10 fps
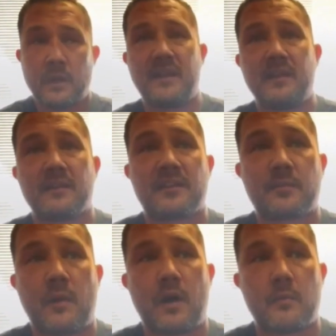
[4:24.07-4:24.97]
Eating the
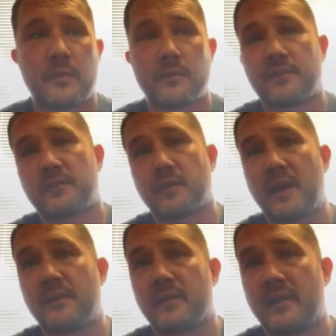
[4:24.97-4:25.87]
small meals
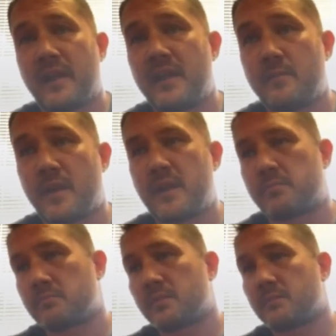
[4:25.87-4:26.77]
throughout the day
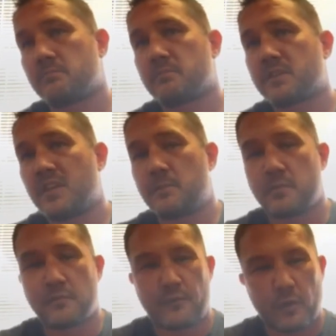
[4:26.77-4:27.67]
may
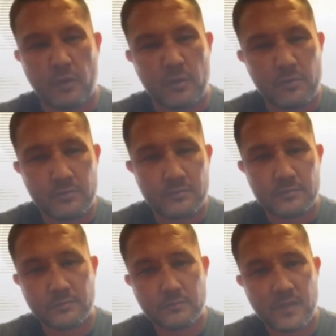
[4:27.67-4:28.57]
keep you full,
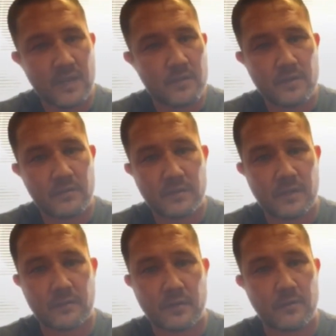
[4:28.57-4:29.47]
maybe.
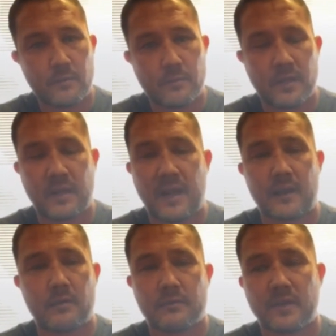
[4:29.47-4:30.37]
I don't know. But
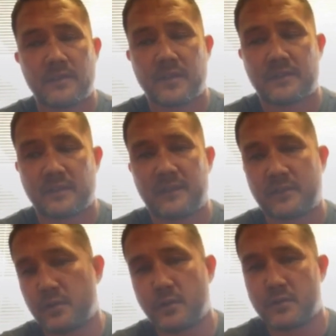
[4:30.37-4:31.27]
I don't really think
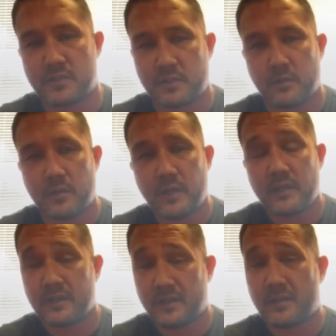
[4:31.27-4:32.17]
that's a huge deal.
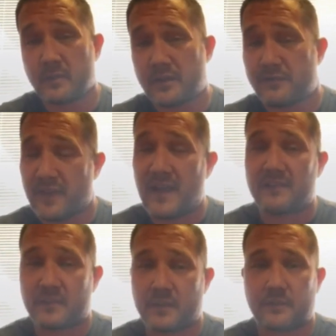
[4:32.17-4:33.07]
Intermittent
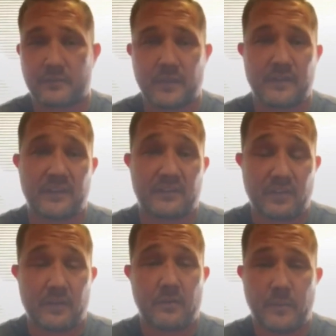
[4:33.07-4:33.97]
fasting is really the
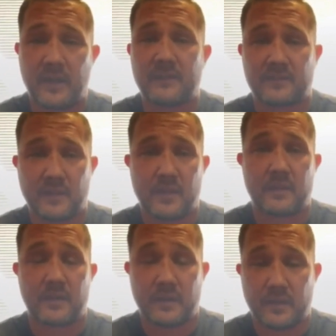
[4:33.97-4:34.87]
single best
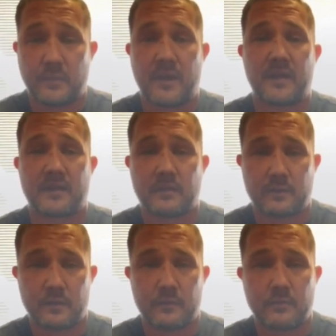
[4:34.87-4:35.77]
thing anybody
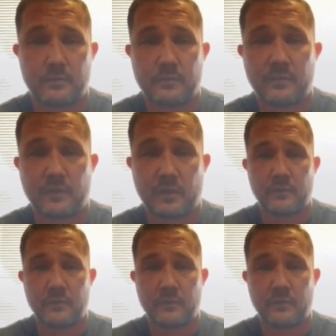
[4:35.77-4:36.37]
can do to